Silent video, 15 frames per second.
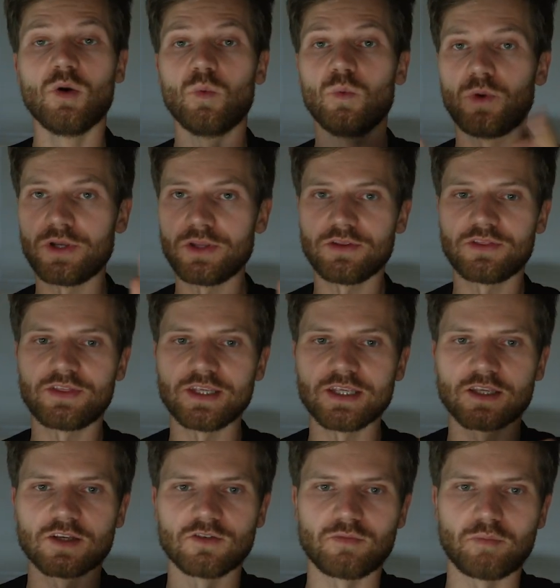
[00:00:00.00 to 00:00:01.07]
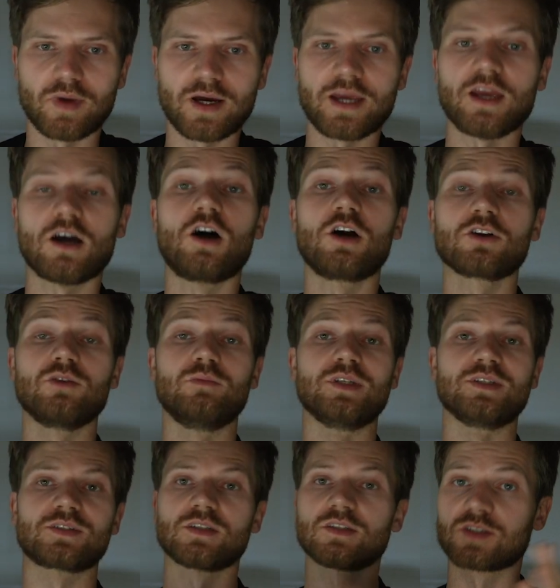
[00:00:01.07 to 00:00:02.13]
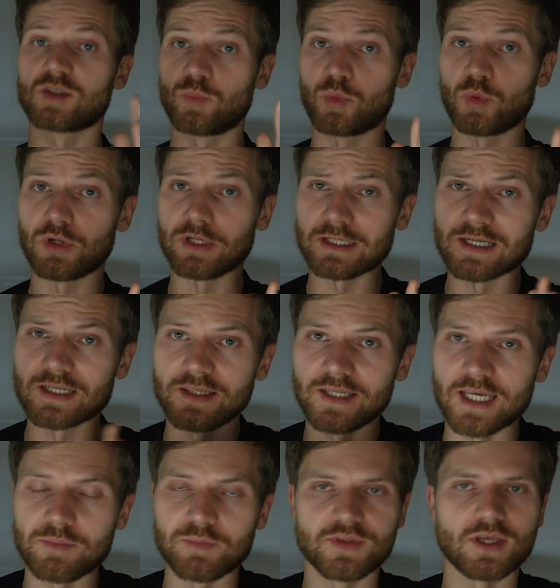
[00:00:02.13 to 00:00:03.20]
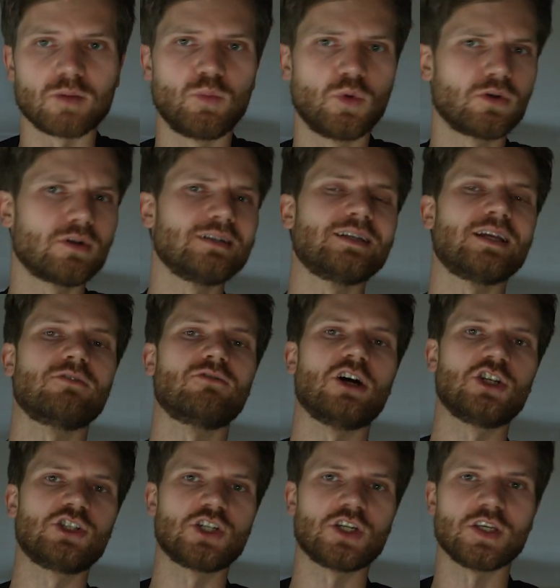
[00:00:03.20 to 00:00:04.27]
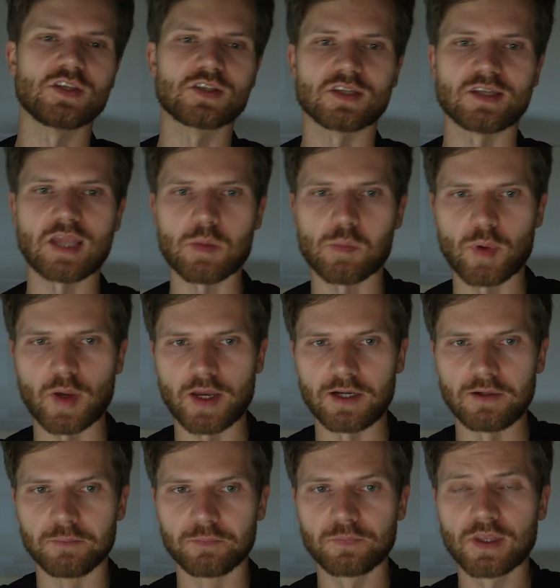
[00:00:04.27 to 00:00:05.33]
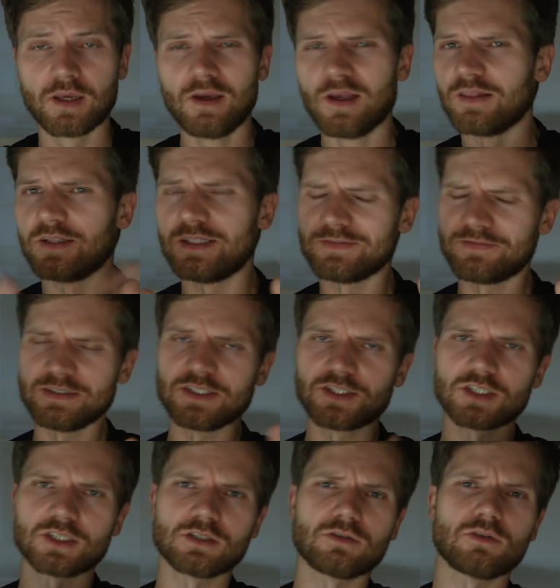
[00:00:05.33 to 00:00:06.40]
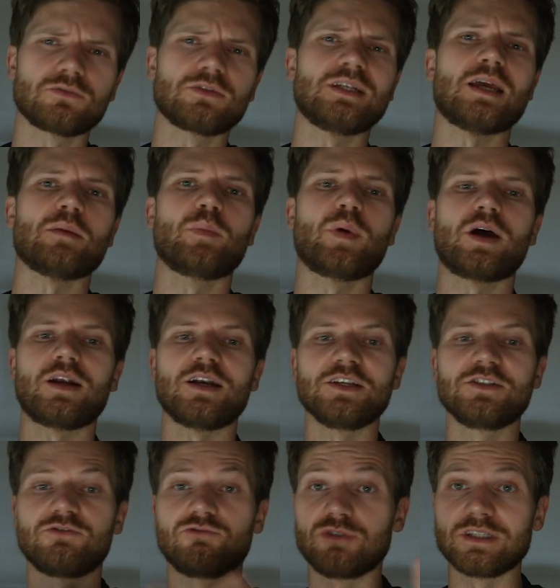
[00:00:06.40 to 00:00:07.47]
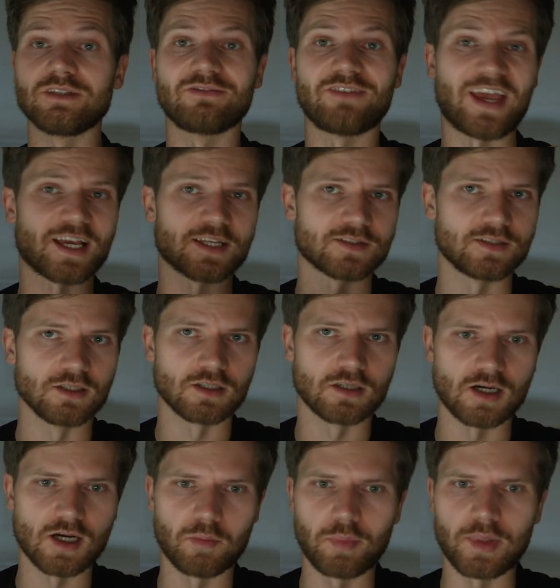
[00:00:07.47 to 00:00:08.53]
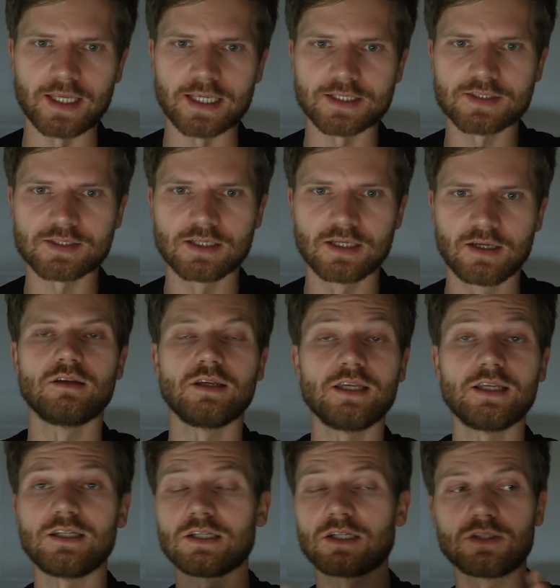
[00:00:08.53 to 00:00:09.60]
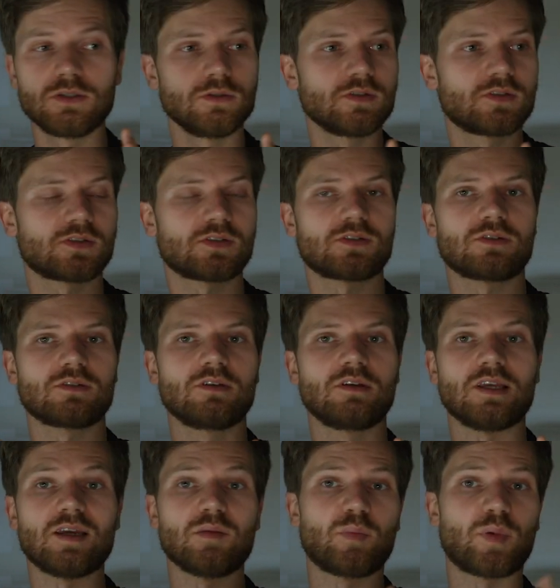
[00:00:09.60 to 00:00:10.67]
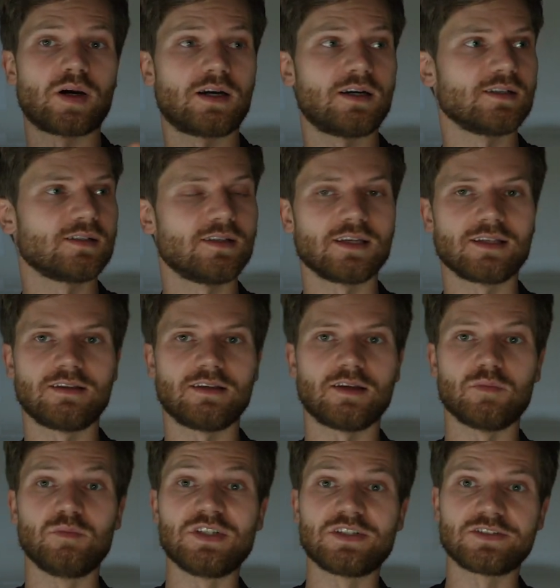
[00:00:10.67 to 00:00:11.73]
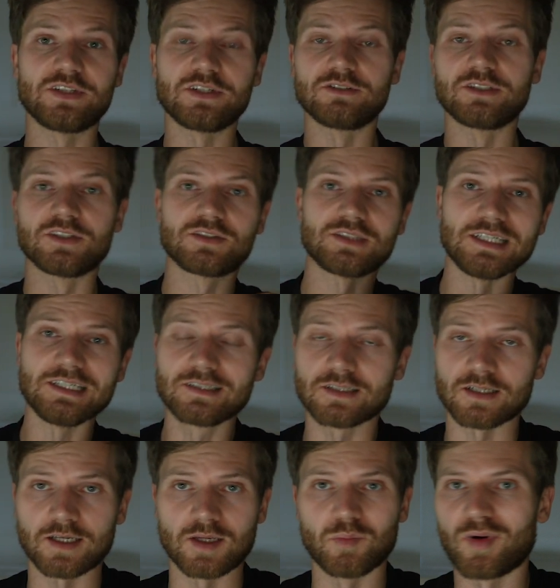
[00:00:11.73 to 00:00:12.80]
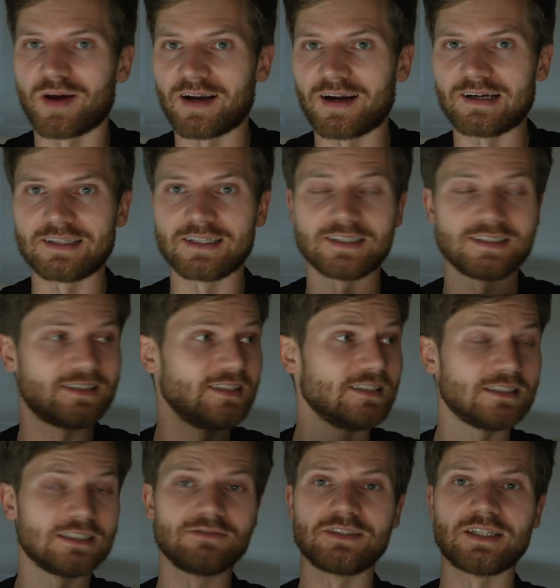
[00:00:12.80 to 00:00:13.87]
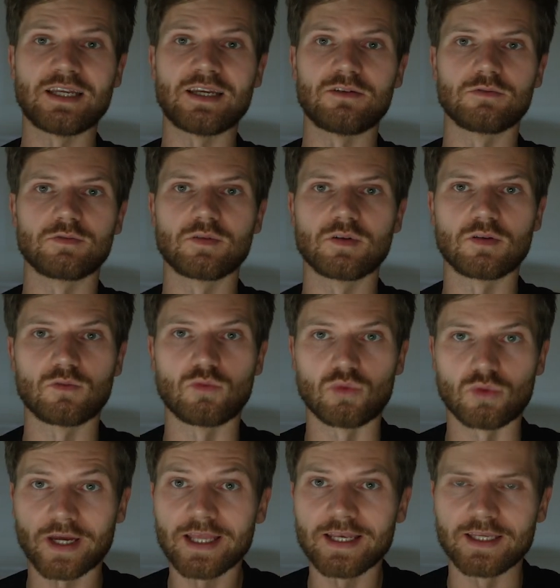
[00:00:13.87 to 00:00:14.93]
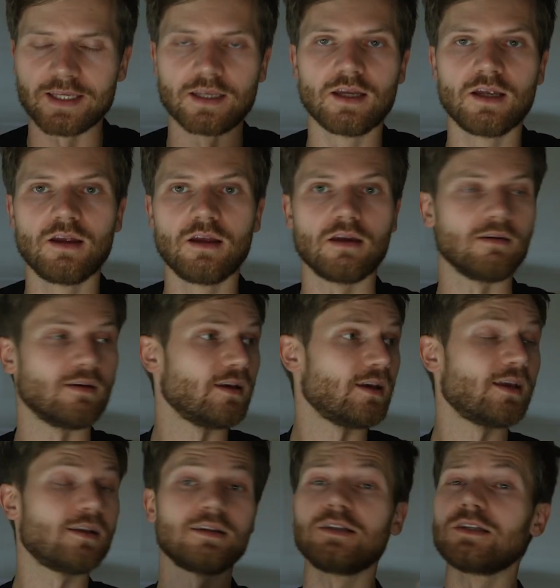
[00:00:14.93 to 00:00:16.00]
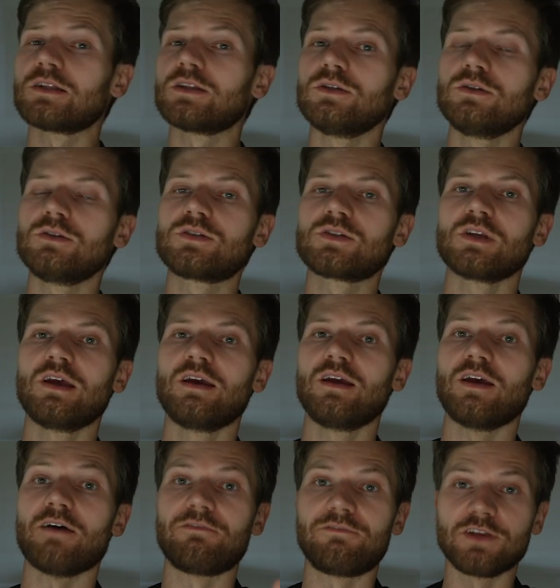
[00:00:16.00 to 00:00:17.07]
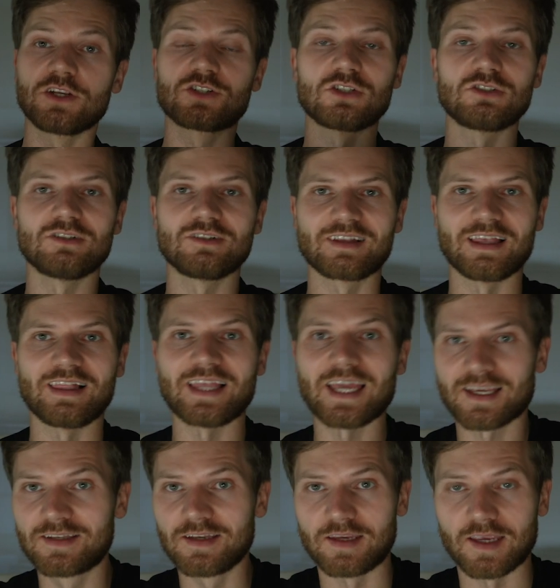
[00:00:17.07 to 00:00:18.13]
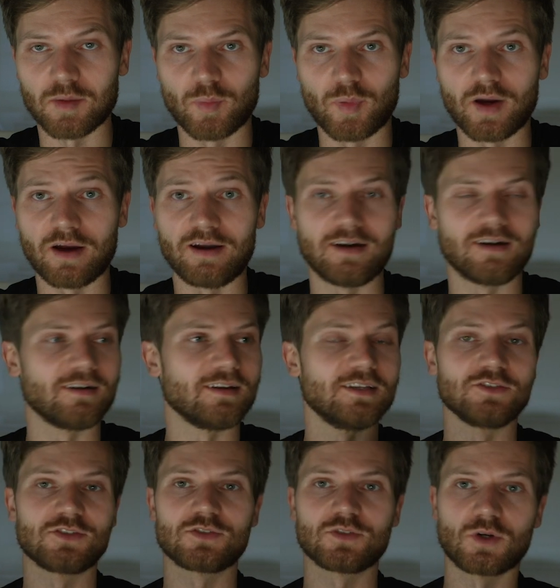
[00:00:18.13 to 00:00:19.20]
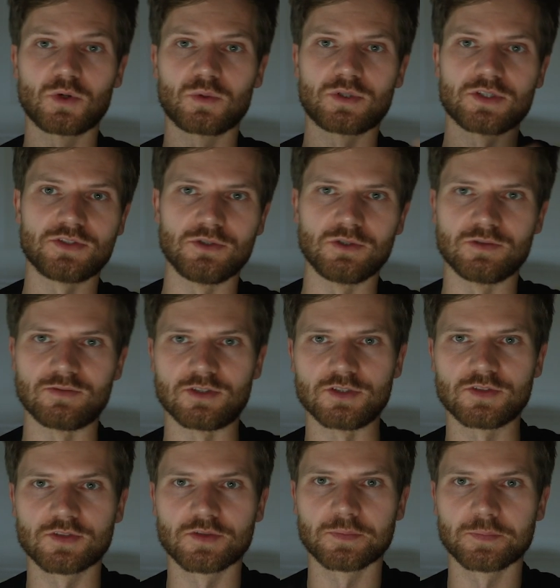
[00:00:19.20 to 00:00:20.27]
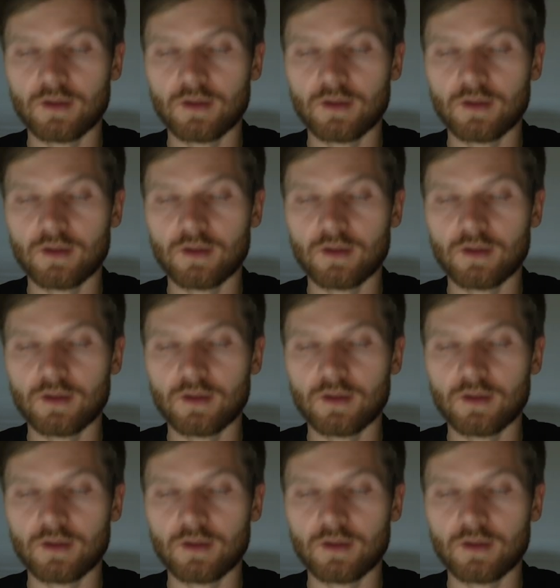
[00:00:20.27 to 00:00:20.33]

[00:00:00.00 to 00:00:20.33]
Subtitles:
What do you think of my arguments supporting a claim that modern-day Russia is an empire? The definition of an empire is really vast and complex. It includes empires like the mysterious Inca Empire that didn't even have writing, and it includes a fictional galactic empire in Star Wars universe.